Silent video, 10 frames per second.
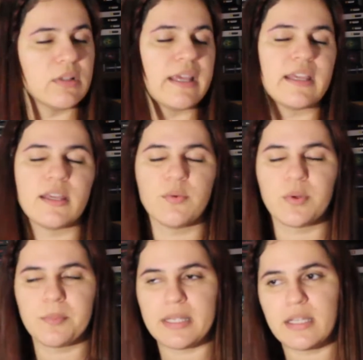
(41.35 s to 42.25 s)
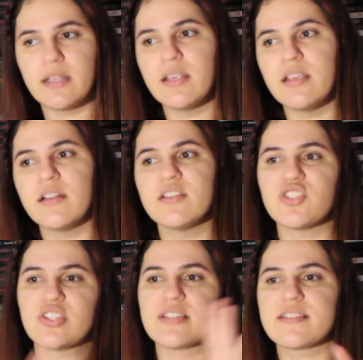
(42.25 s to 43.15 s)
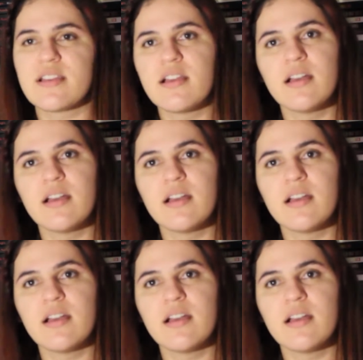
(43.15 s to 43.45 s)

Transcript: Like, it will be here. It's just